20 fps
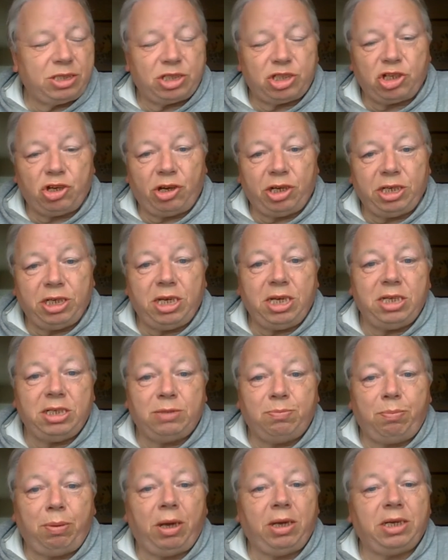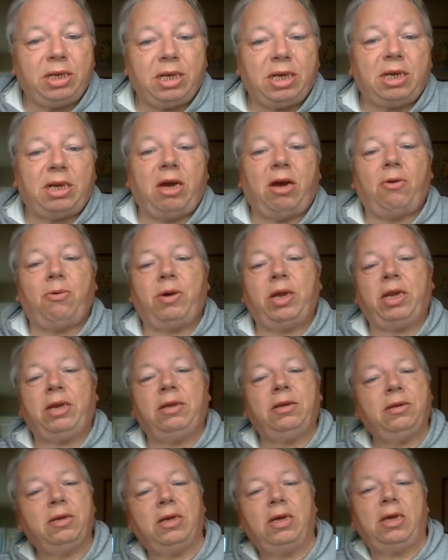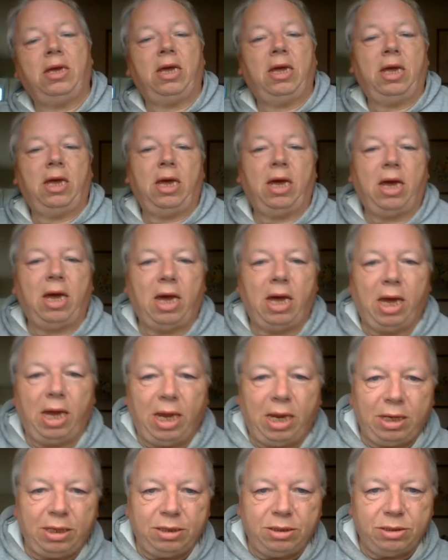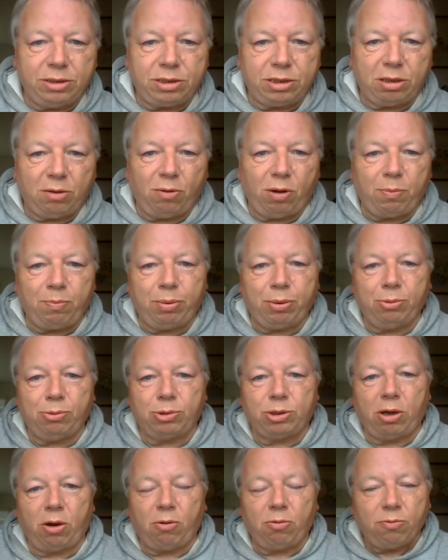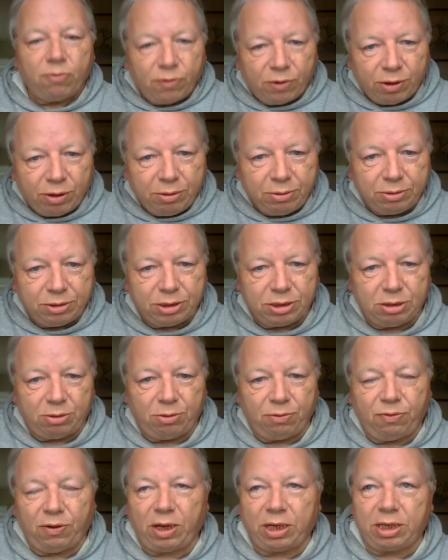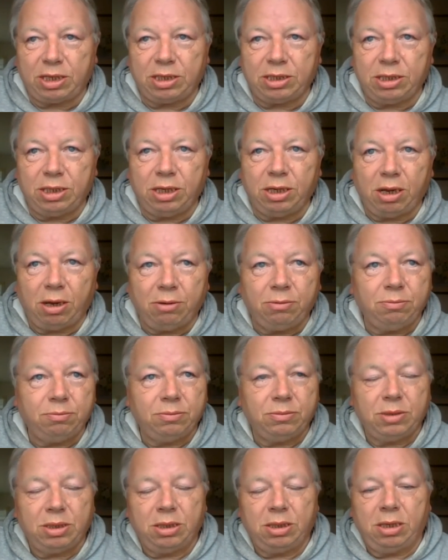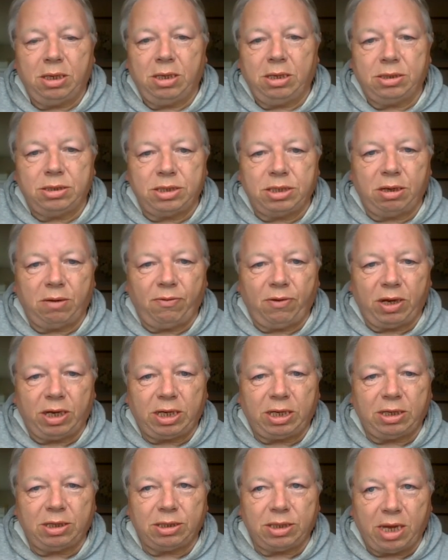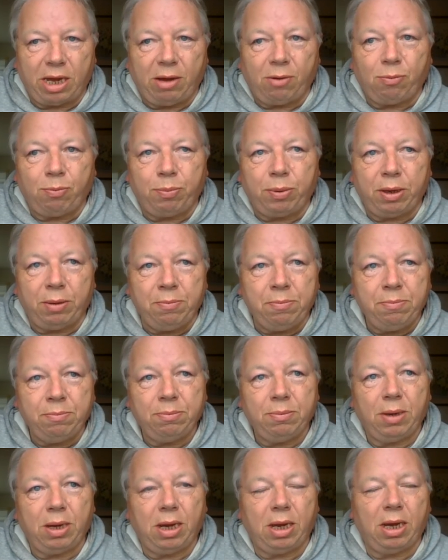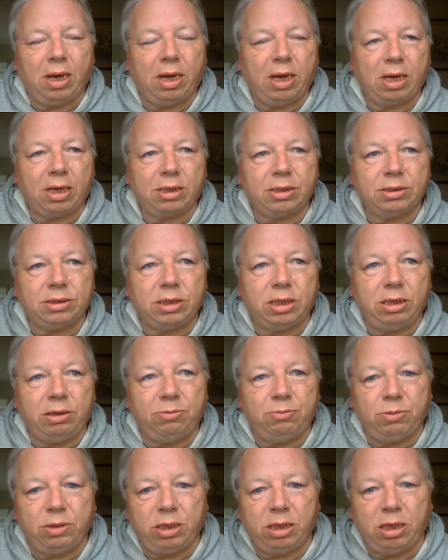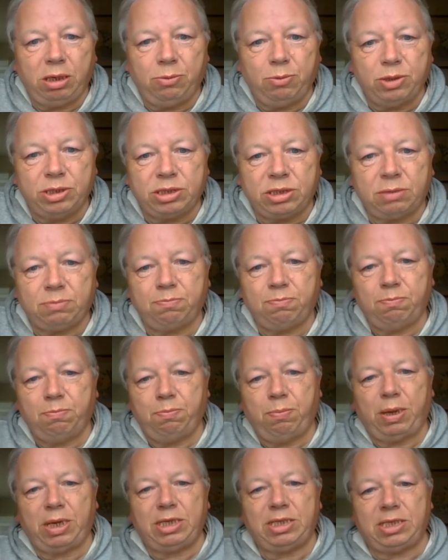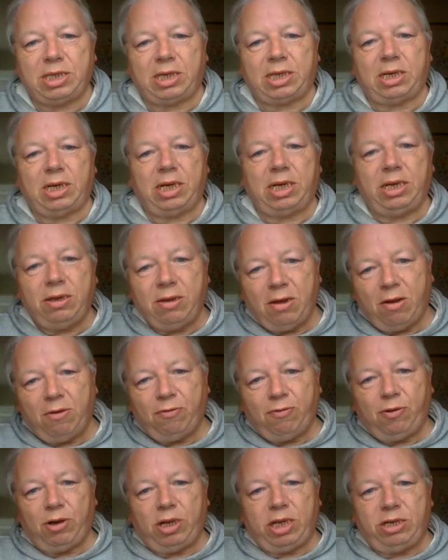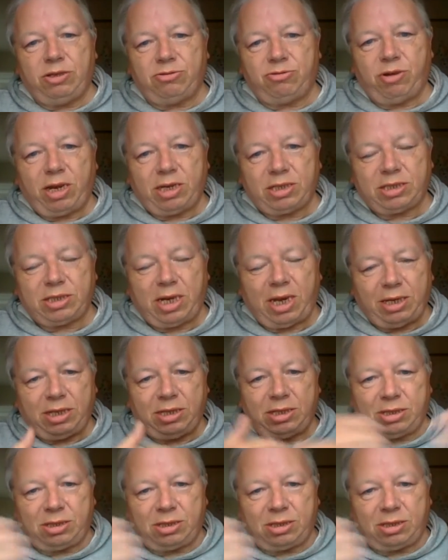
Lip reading: Chinese bike going, and so I pulled over so if I could, see if I could help him, because he was basically fully dressed, had